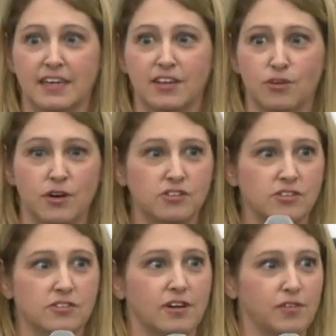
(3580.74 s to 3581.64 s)
Any other
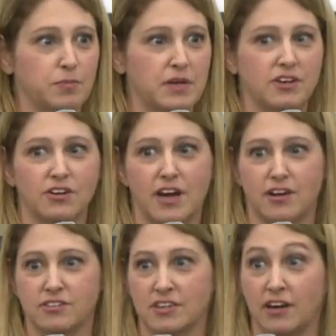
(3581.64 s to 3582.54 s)
questions, or have we petered
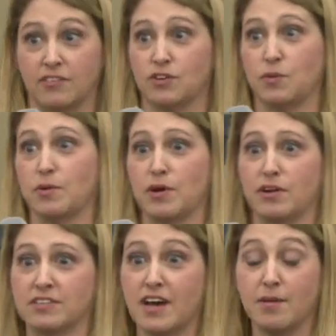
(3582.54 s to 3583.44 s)
out? I don't even know where we are
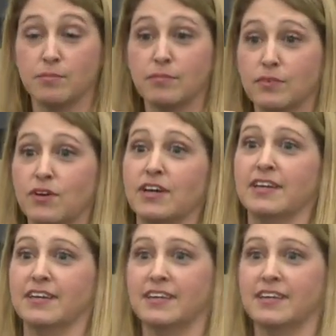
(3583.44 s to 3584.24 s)
on time. Go ahead.